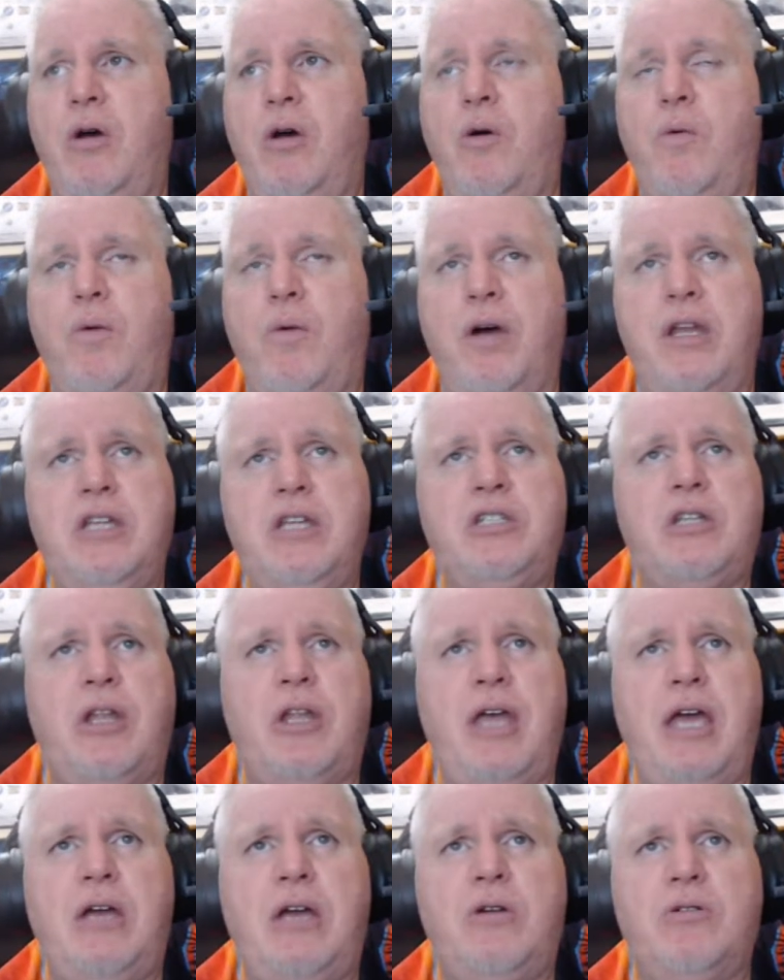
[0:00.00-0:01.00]
Well, it is the
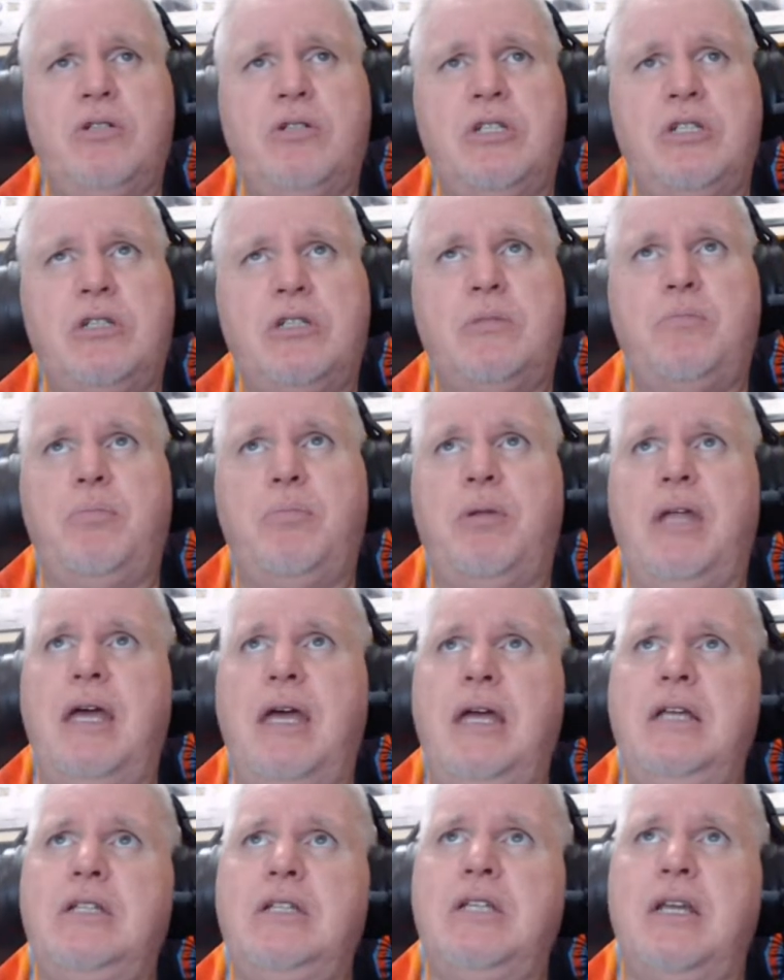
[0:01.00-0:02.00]
Lakers
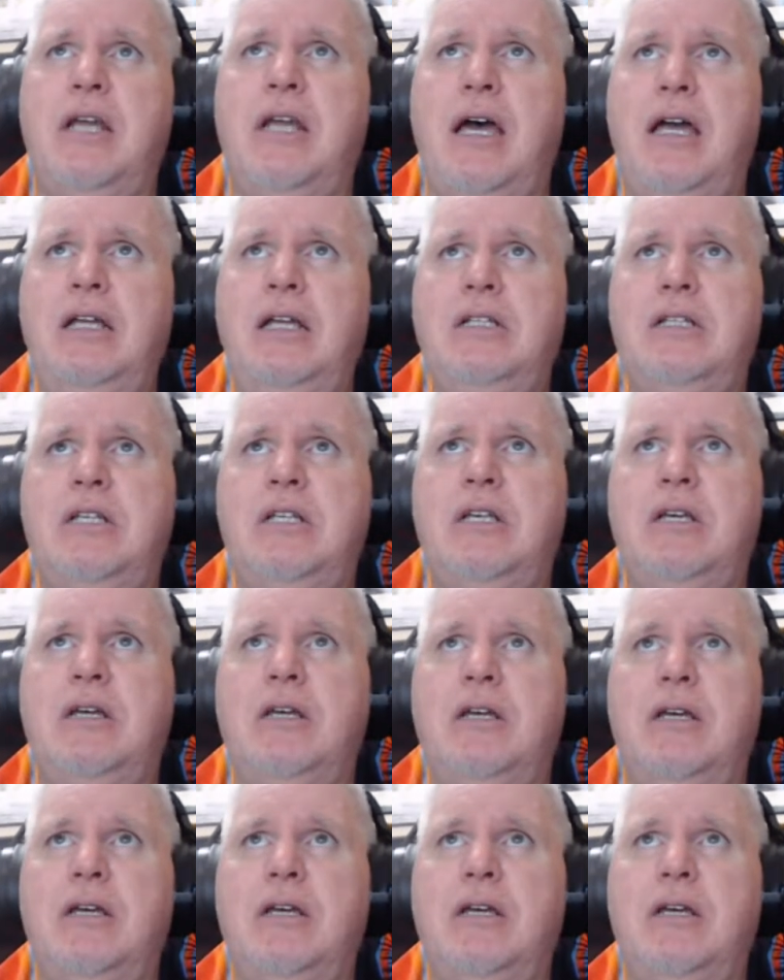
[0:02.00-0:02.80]
playing tonight